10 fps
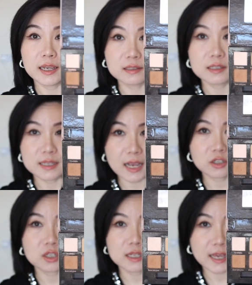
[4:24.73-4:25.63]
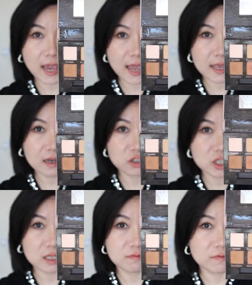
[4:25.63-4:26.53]
It is actually can
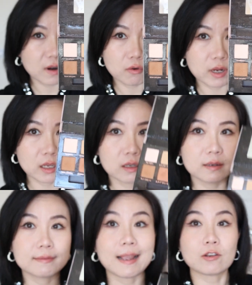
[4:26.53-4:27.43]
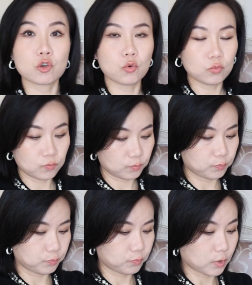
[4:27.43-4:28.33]
achieve very natural
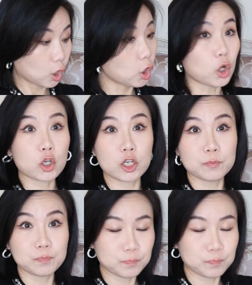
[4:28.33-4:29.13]
look.